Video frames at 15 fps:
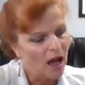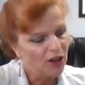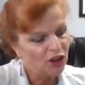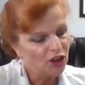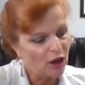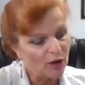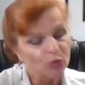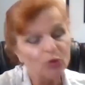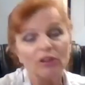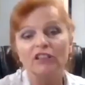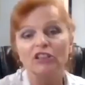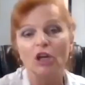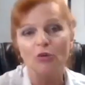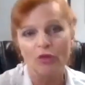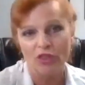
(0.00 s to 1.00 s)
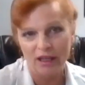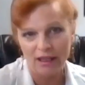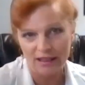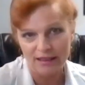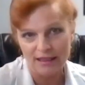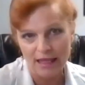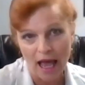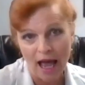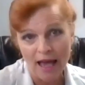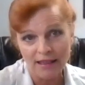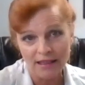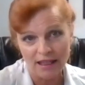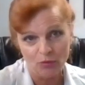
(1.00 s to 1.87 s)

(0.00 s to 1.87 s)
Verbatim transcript: you know, I really don't think it's that.